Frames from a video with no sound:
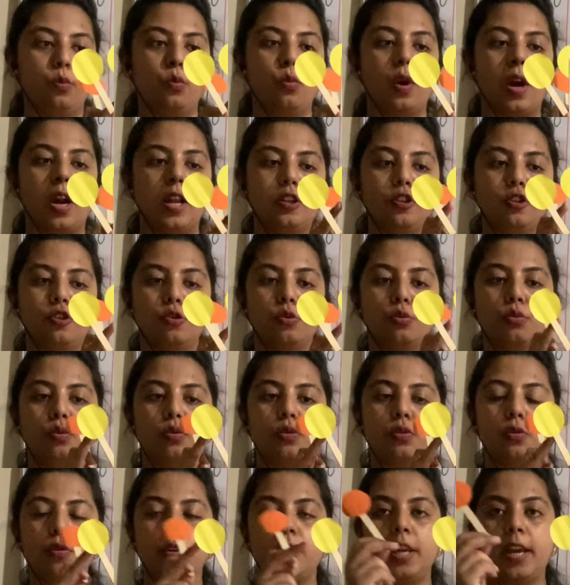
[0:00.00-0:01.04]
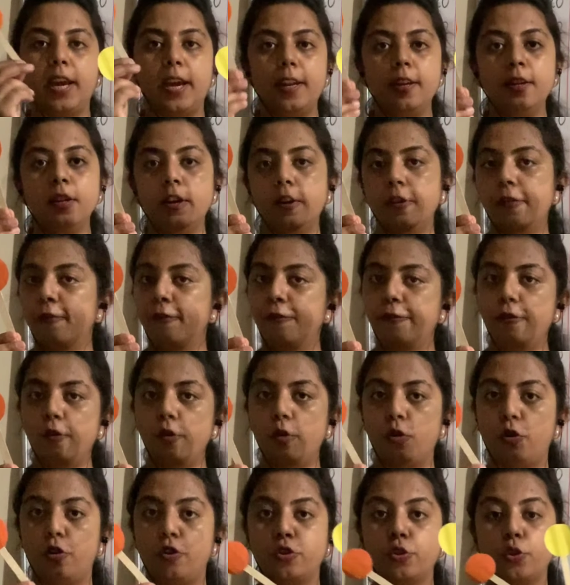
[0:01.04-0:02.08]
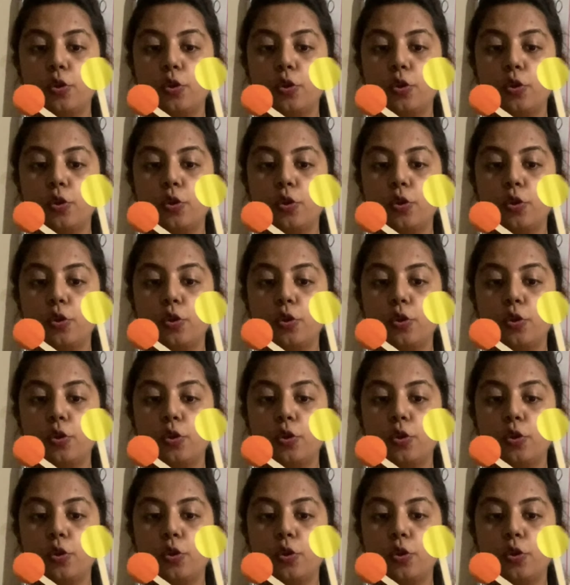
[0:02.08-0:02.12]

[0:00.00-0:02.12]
1, 2, 3 and 4.